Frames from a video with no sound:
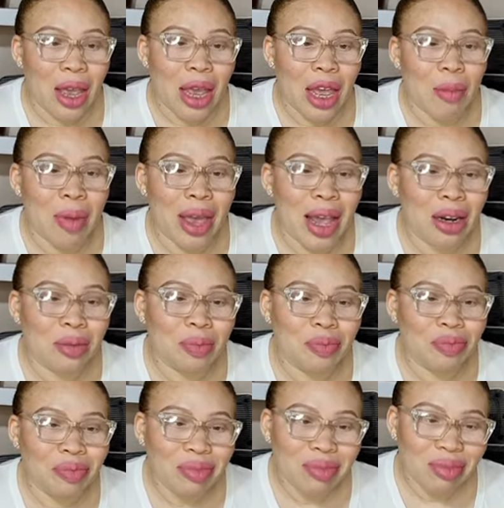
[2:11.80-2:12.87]

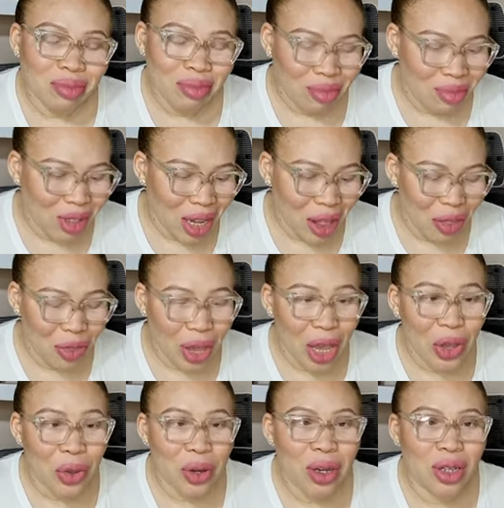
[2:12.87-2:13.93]
Amen.
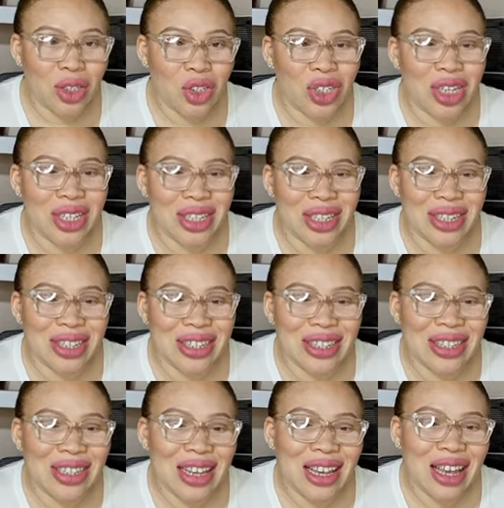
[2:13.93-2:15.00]
Thank you, Lord Jesus.
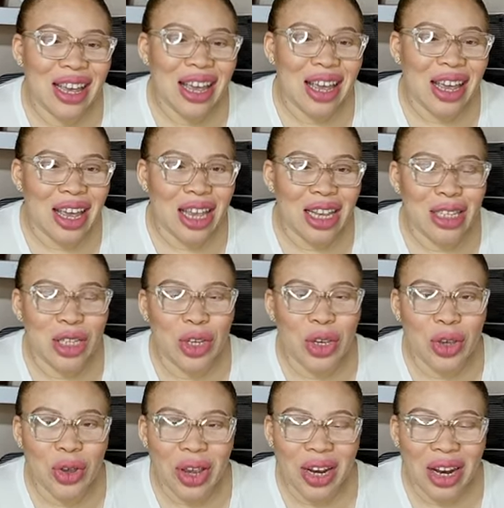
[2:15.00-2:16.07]
He's
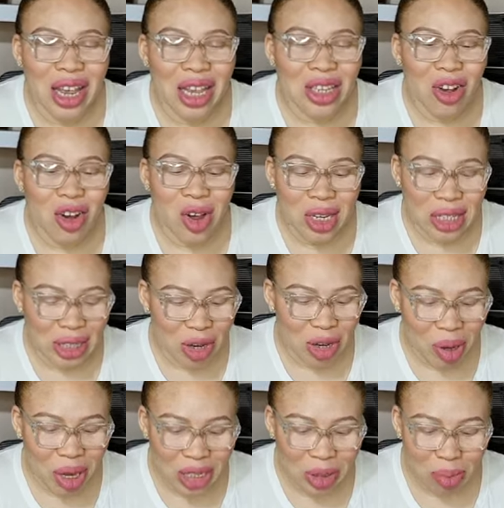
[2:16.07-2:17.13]
good. He's
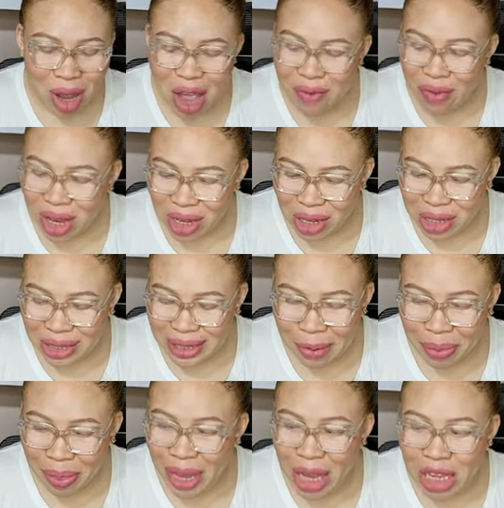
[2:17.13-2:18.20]
awesome. He's marvelous.
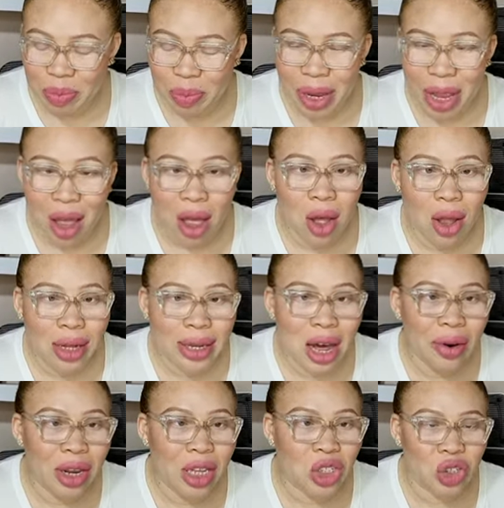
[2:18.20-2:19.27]
Something is being cut
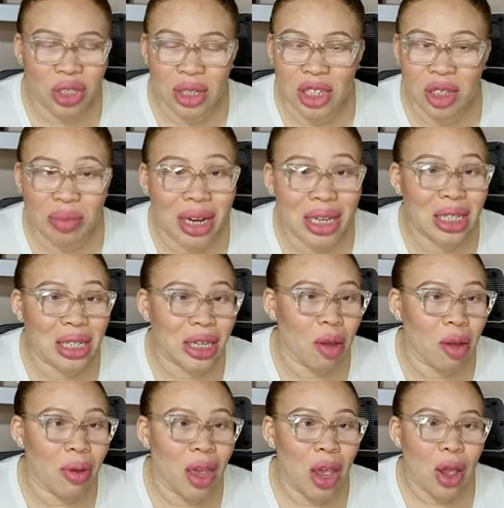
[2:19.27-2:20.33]
down in Jesus' mighty
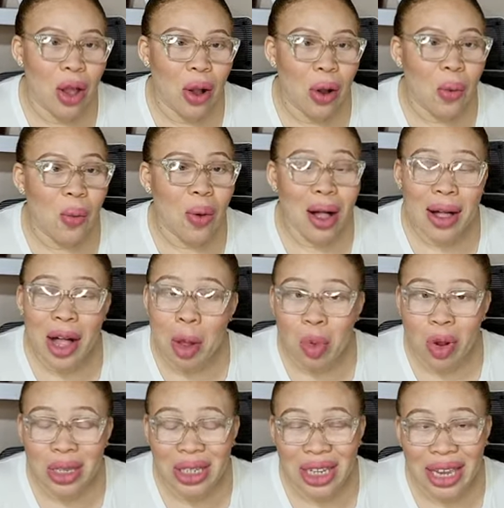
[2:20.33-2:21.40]
name. Welcome
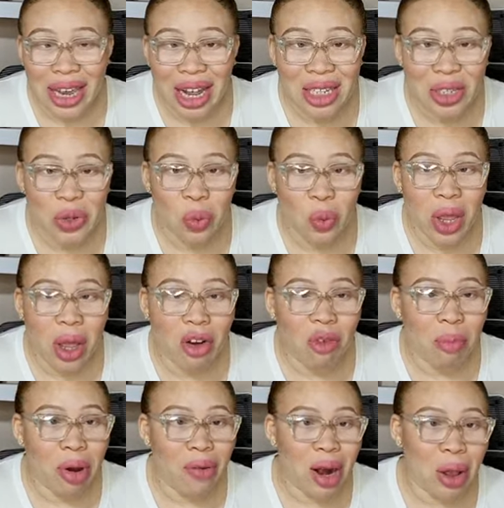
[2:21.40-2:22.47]
once again to the week
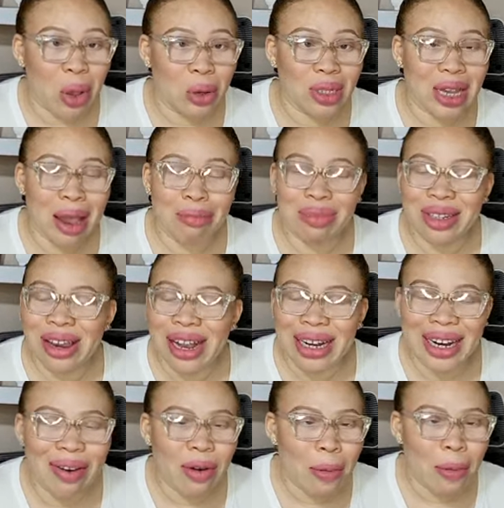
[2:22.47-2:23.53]
of miracles. I am
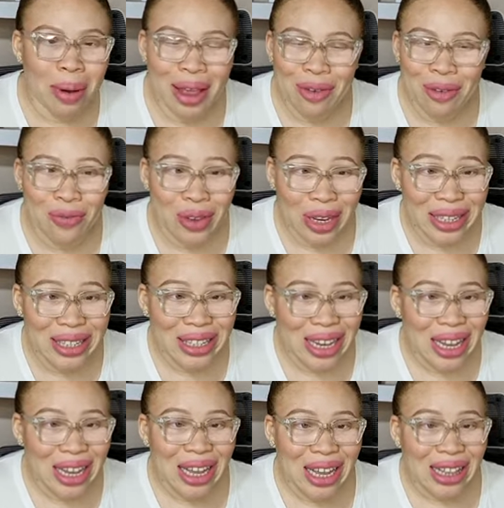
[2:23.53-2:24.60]
declaring by faith
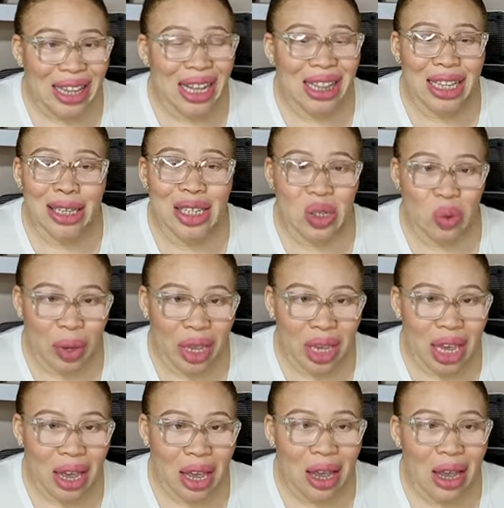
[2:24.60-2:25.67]
that this week
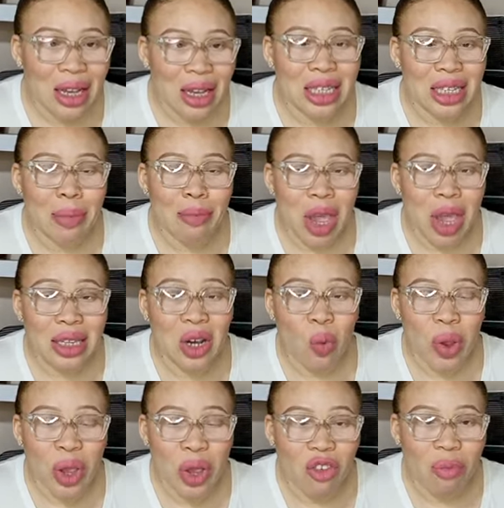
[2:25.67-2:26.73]
is a, is a
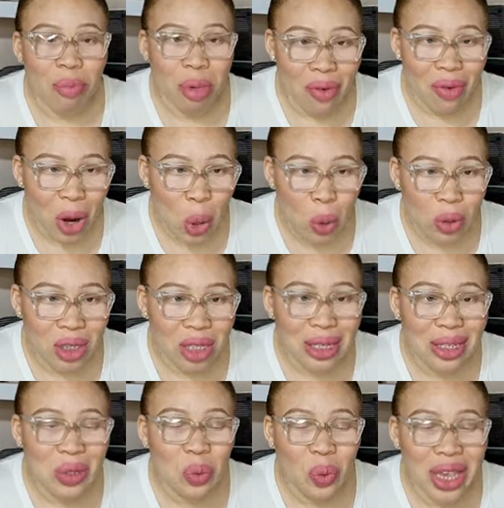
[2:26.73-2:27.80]
week of miracles.
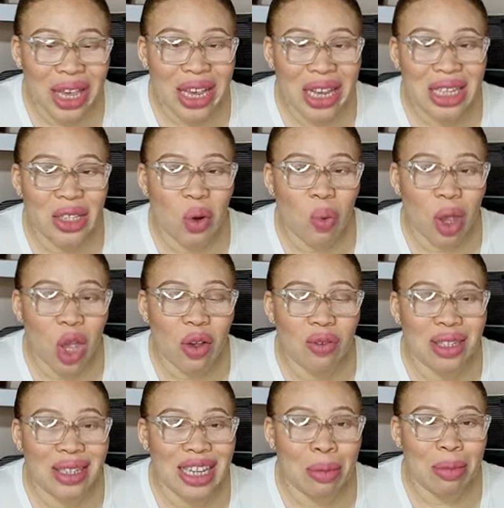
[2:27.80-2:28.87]
This week is the week
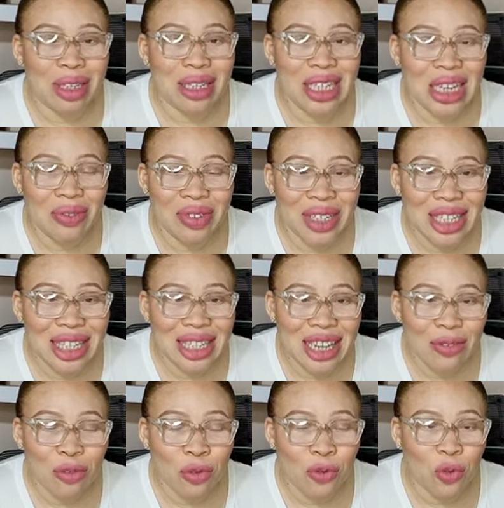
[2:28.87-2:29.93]
of Psalm
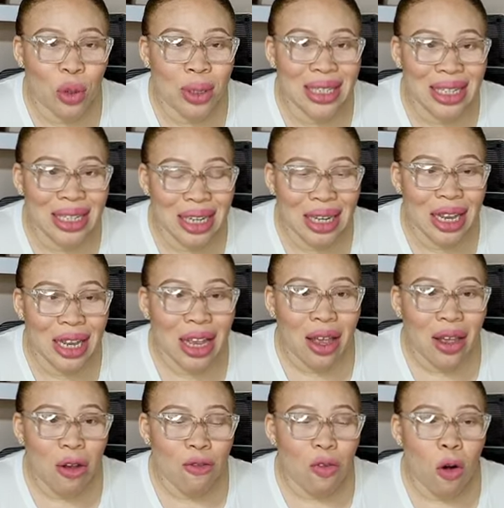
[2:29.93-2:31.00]
77 14
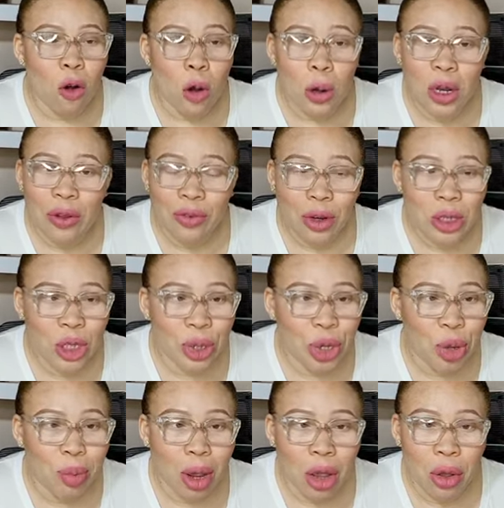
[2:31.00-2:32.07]
for all of us
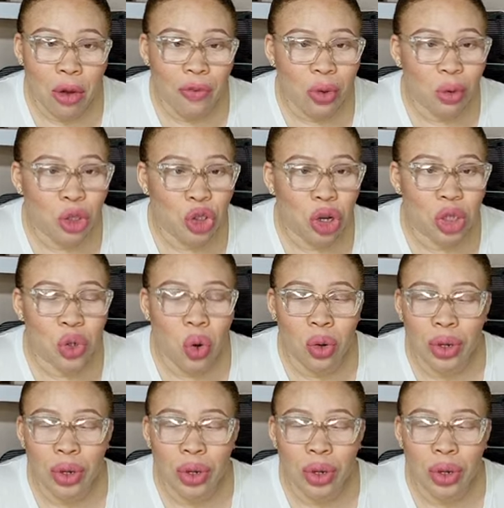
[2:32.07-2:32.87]
in the Mangofu Church.